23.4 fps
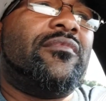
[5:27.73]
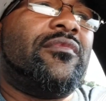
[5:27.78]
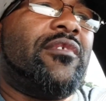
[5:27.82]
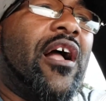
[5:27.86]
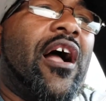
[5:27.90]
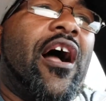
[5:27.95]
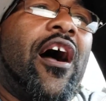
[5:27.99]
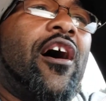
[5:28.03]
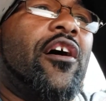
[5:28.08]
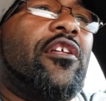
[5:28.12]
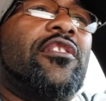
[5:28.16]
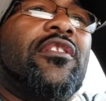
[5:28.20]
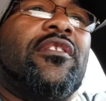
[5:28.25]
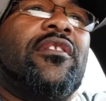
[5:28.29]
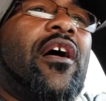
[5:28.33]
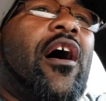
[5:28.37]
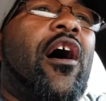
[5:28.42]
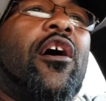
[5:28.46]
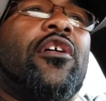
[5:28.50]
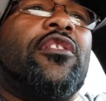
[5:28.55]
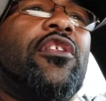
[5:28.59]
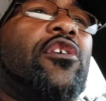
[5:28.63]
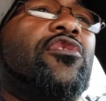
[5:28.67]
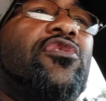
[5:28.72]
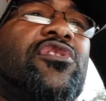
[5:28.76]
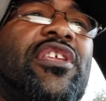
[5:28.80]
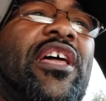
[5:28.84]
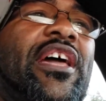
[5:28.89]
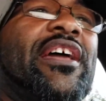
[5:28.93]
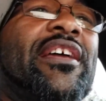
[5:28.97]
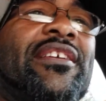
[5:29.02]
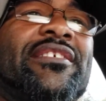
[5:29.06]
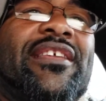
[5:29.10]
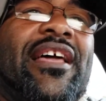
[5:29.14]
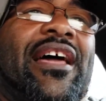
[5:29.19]
all those
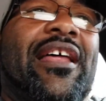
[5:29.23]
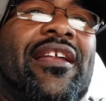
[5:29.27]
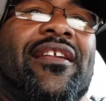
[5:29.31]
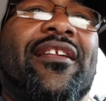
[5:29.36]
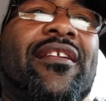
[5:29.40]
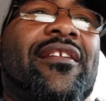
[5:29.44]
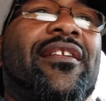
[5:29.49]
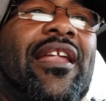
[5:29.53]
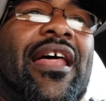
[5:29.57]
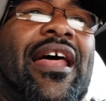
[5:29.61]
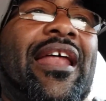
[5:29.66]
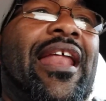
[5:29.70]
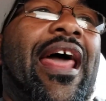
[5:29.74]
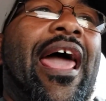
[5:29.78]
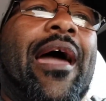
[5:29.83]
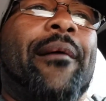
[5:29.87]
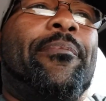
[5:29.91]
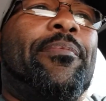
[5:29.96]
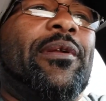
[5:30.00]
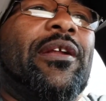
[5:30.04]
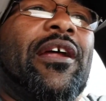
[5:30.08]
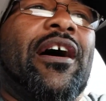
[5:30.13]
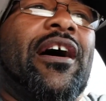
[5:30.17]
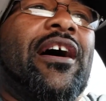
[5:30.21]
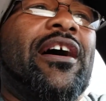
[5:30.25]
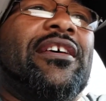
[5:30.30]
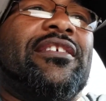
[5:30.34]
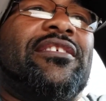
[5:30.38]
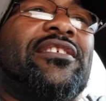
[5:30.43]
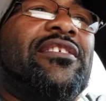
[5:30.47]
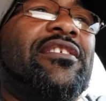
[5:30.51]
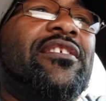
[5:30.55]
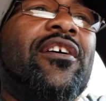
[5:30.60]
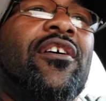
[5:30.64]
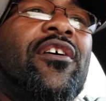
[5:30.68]
things that happen to
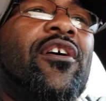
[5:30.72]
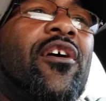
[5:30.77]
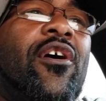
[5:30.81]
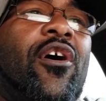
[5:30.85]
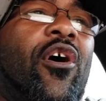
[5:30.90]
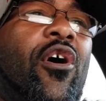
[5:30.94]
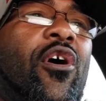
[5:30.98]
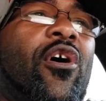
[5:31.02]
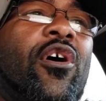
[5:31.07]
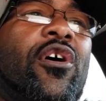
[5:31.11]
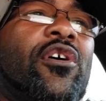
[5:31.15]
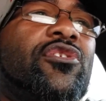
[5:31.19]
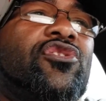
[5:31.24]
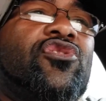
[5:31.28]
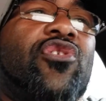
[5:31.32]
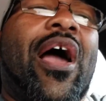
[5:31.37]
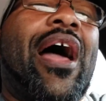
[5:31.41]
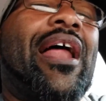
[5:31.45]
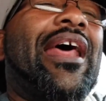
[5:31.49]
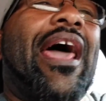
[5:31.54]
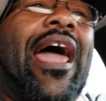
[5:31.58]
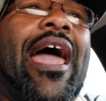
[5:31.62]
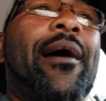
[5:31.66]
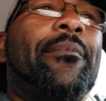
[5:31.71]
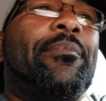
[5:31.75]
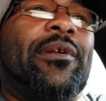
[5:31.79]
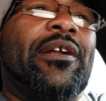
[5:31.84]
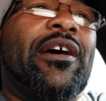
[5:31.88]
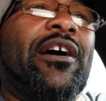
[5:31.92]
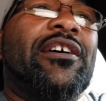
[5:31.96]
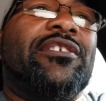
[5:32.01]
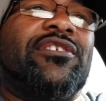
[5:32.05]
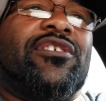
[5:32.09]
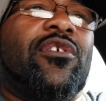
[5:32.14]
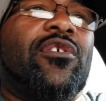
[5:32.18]
us or try to happen to
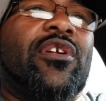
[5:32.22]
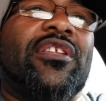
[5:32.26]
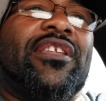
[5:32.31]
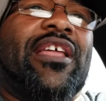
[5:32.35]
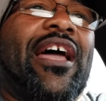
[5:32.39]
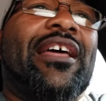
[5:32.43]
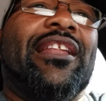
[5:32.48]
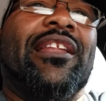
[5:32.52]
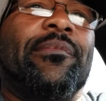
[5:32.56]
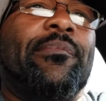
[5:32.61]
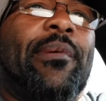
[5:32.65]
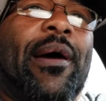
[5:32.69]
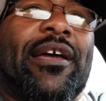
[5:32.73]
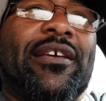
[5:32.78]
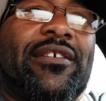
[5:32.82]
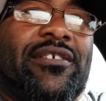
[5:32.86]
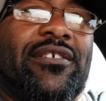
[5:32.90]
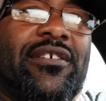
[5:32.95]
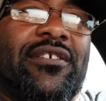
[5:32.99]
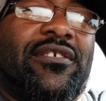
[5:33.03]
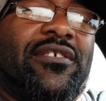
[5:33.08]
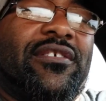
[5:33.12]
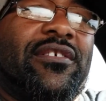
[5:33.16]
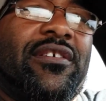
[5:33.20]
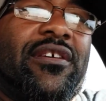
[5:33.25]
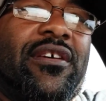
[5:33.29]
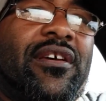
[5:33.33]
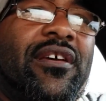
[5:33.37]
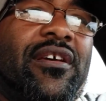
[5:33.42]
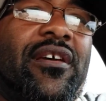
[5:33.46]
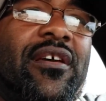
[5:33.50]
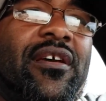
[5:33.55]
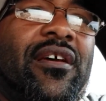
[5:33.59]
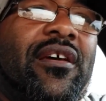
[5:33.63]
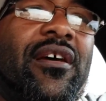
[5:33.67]
us on a daily basis.
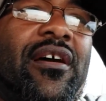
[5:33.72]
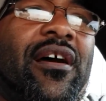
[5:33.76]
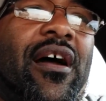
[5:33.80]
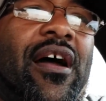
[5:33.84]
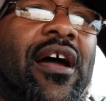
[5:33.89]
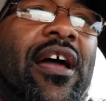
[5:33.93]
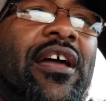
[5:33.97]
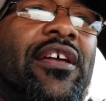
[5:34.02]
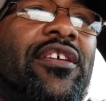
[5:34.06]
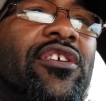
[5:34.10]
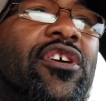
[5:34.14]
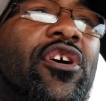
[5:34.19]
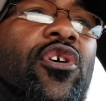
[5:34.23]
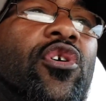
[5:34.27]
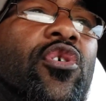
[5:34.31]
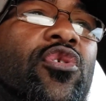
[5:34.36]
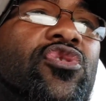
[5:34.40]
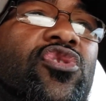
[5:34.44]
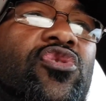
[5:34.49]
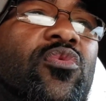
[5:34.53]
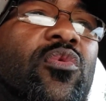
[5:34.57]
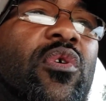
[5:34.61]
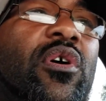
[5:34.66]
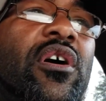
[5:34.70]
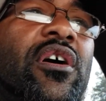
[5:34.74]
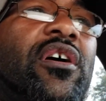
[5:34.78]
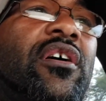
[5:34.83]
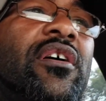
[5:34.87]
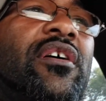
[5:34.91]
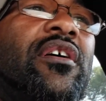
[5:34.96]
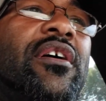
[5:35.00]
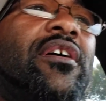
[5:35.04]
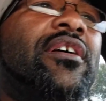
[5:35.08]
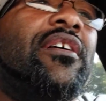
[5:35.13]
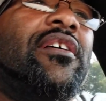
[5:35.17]
All right, YaHuWShuWA
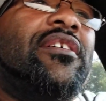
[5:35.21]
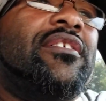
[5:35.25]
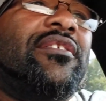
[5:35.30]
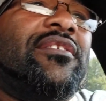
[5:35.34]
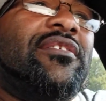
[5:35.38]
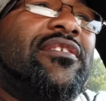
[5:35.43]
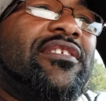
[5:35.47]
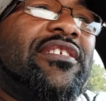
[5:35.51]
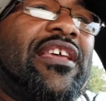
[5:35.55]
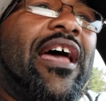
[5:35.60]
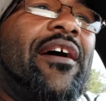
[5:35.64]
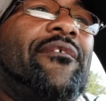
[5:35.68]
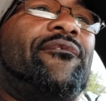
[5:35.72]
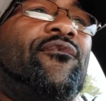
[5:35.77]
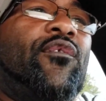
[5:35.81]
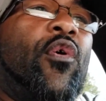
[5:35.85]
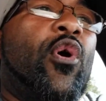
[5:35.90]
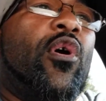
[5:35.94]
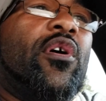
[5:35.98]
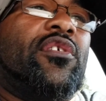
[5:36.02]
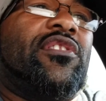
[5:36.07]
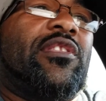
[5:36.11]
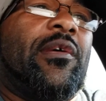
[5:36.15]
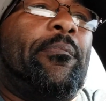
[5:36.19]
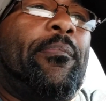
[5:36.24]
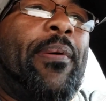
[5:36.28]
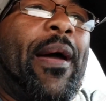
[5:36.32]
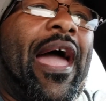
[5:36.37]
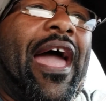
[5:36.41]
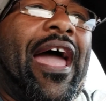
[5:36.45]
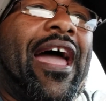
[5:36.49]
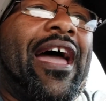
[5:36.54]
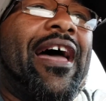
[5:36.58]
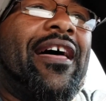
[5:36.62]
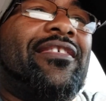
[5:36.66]
set forth the
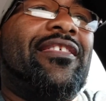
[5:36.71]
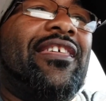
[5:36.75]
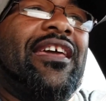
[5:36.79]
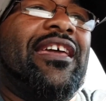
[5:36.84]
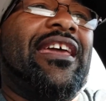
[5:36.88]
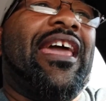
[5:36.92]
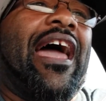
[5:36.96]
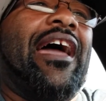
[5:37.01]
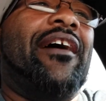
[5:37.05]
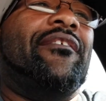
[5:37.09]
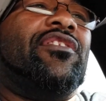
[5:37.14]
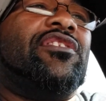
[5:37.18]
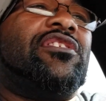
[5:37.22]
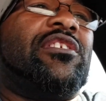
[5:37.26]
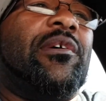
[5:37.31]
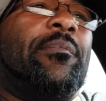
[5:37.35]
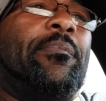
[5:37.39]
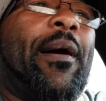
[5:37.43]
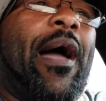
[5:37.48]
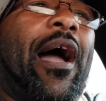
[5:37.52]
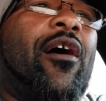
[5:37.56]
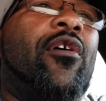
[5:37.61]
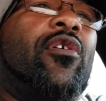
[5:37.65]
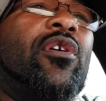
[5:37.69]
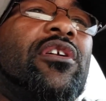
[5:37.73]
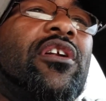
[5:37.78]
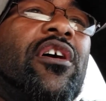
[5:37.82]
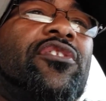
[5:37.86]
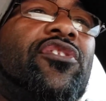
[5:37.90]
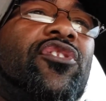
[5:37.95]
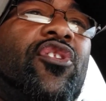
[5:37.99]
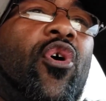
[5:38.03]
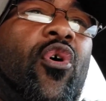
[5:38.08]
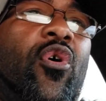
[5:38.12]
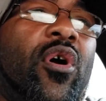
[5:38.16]
path. He gave us the power and
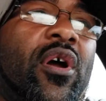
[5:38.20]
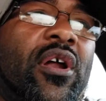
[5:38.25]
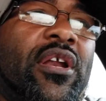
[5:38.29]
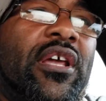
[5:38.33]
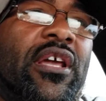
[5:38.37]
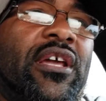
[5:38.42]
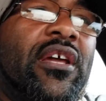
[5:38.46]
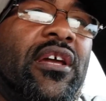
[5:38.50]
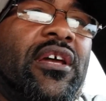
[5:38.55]
authority,